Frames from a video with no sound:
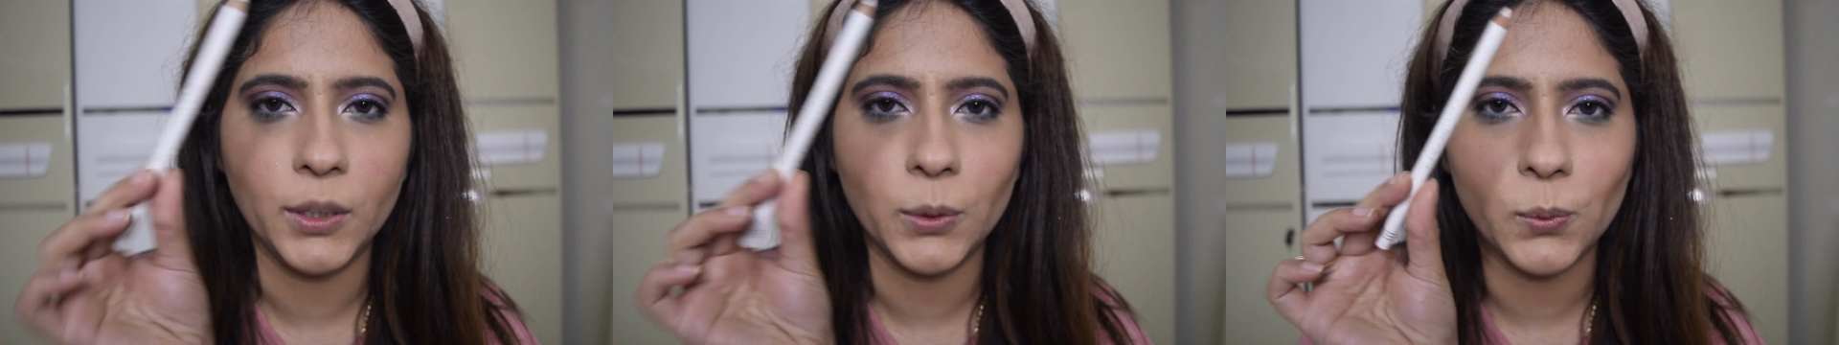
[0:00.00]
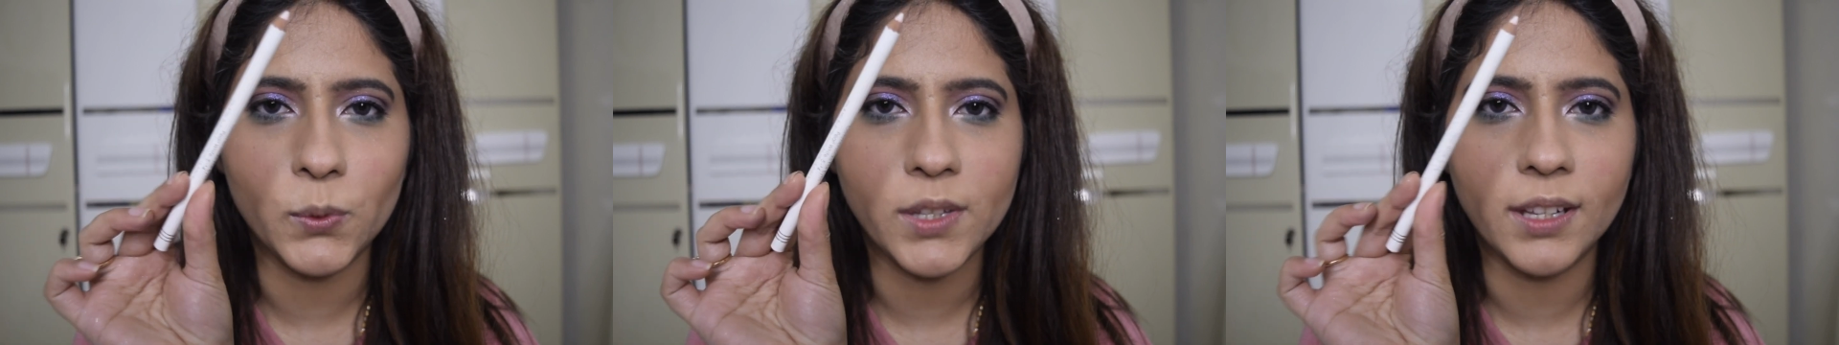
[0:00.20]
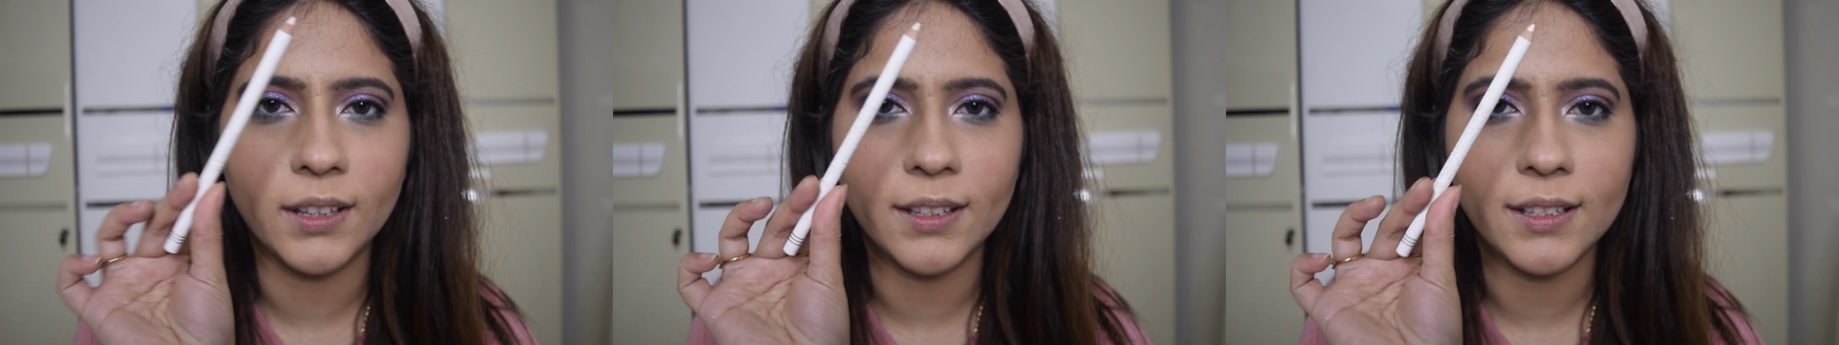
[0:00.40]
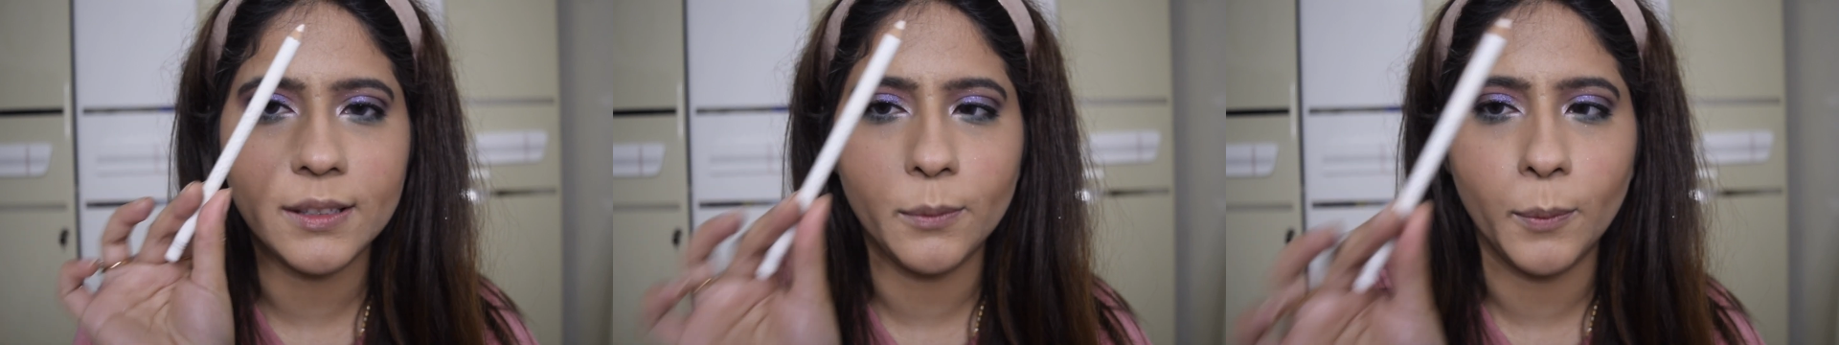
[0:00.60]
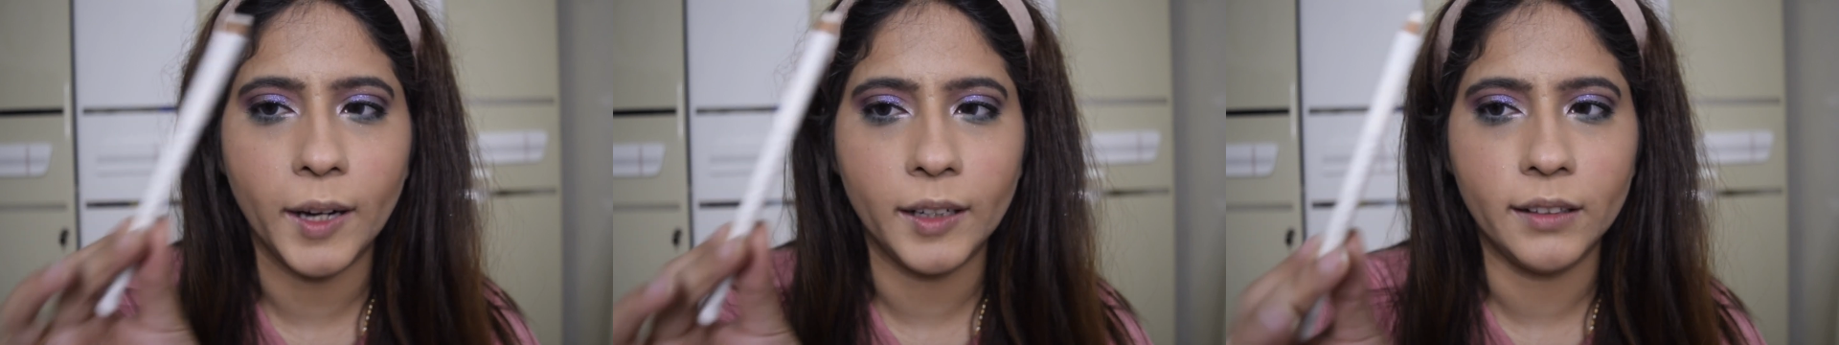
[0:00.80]
using this
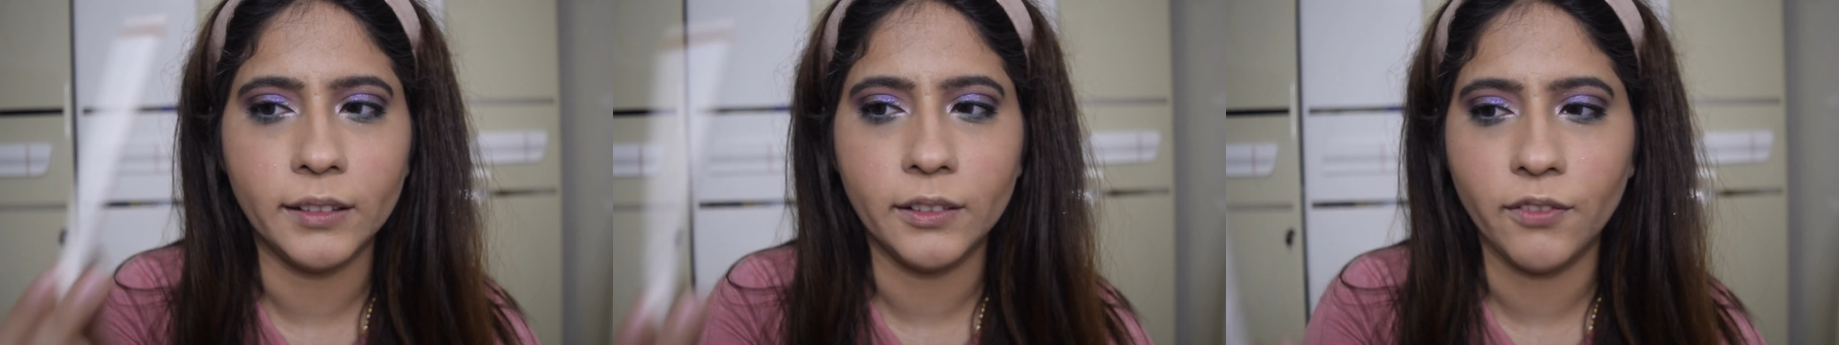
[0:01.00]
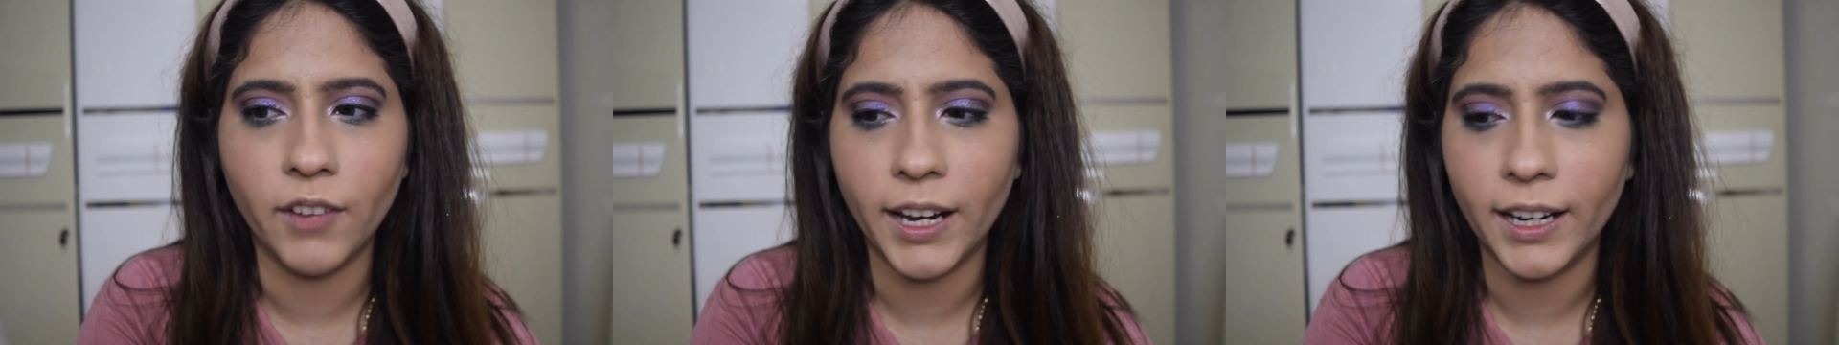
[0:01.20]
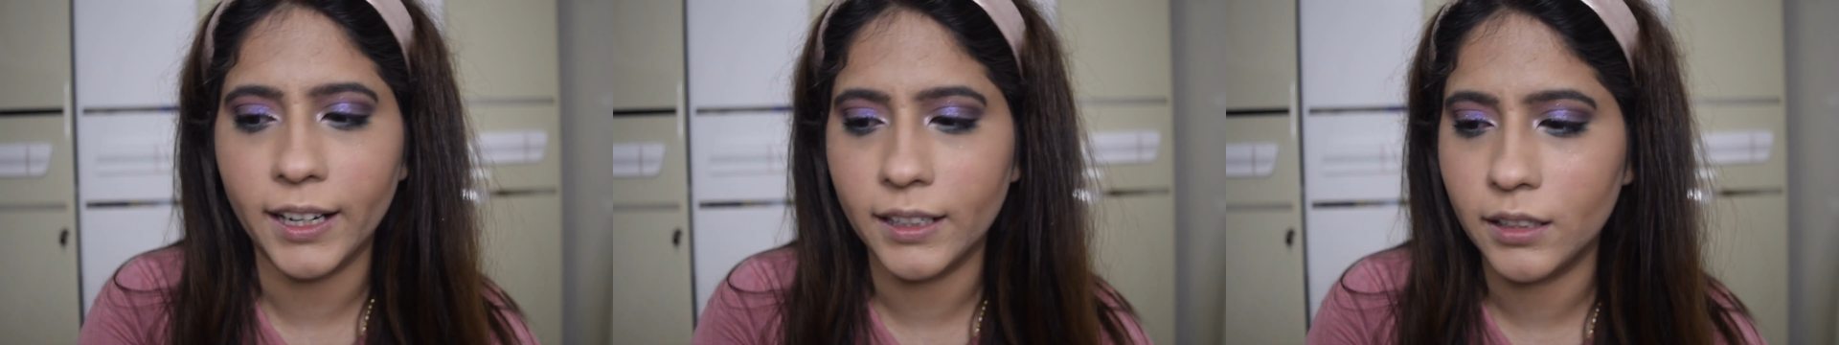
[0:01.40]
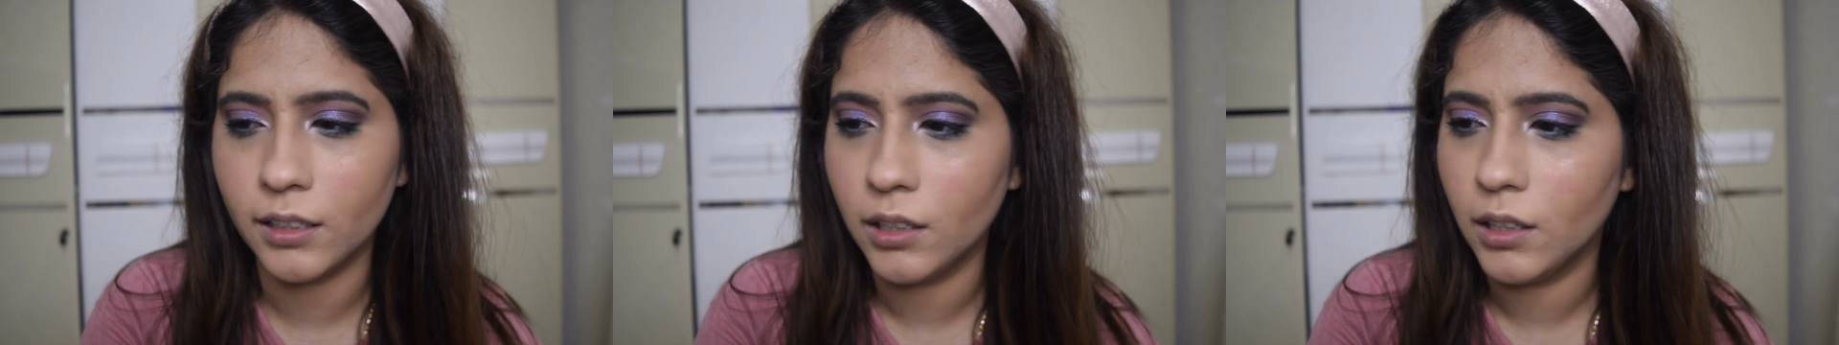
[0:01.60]
Wet n Wild